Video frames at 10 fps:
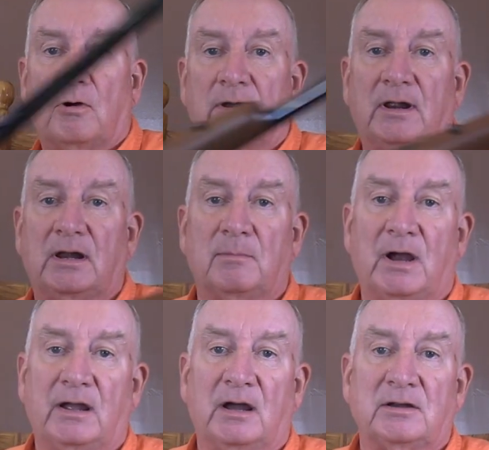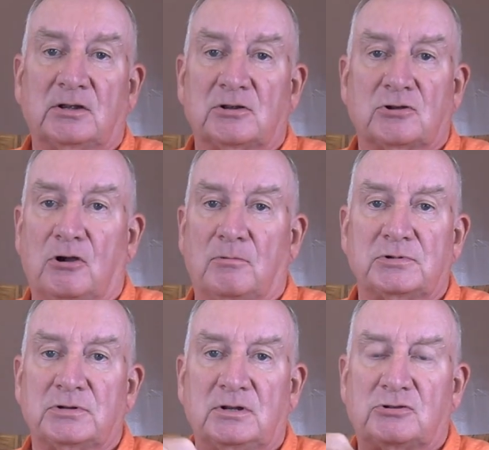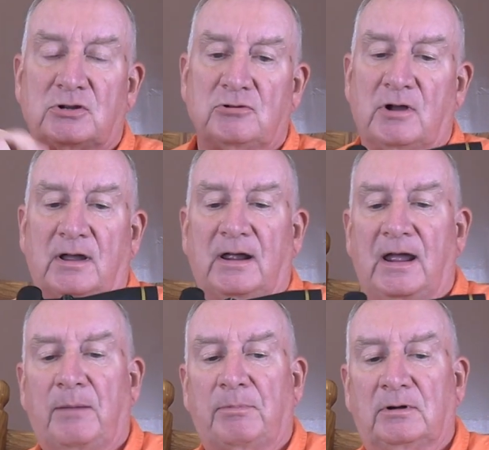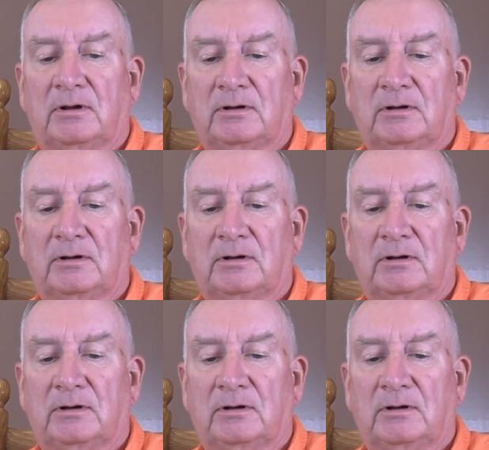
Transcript: on any of my hunting scopes. It's just not going to happen.